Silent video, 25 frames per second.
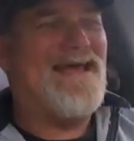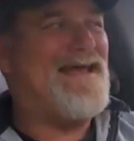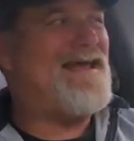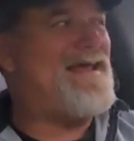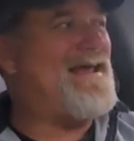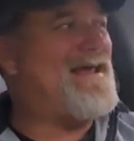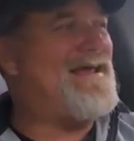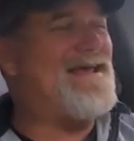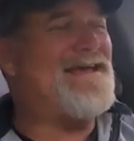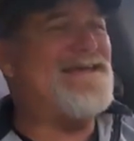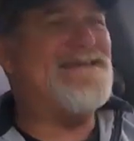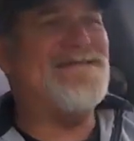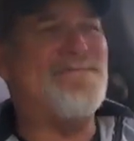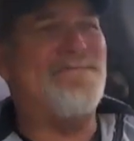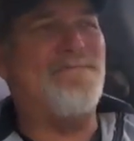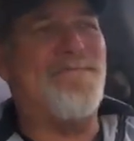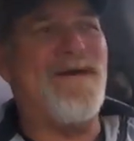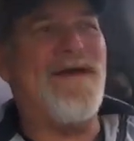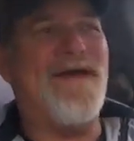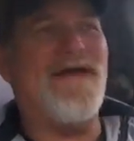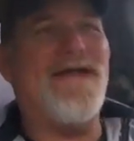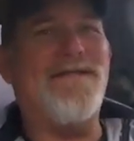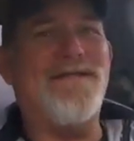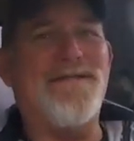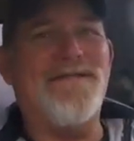He's
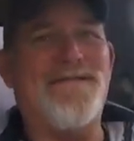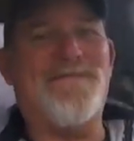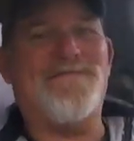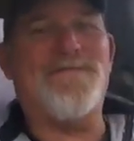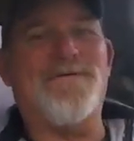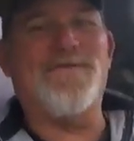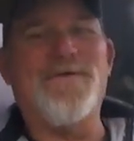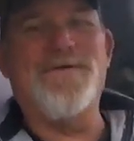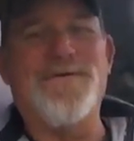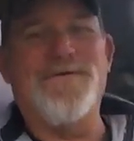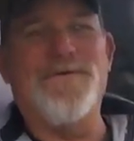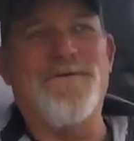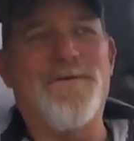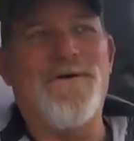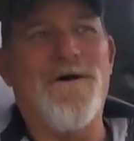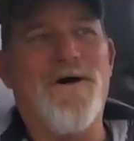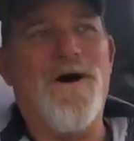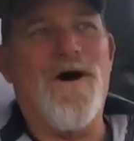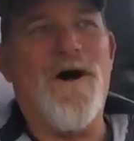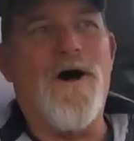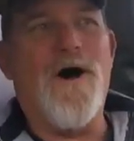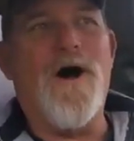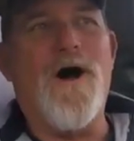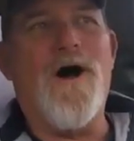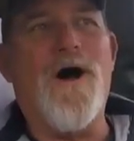been through
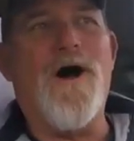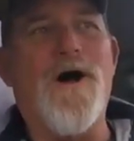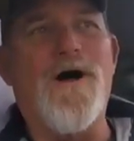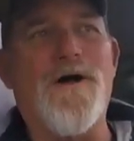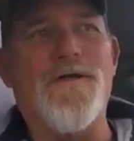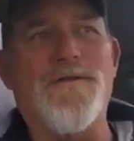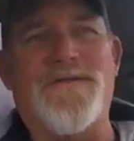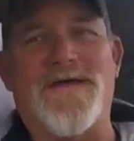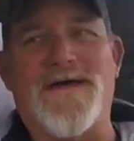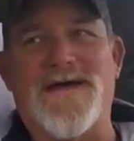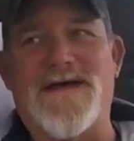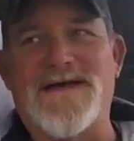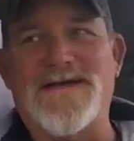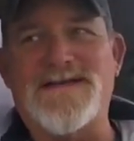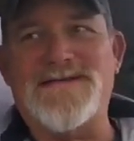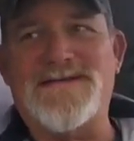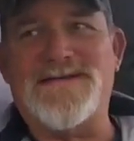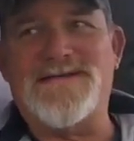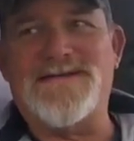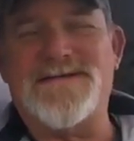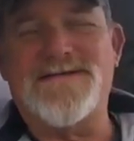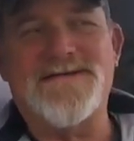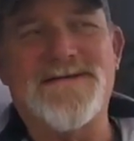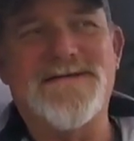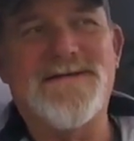all
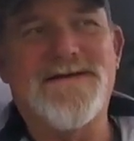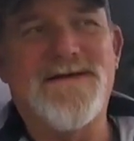this,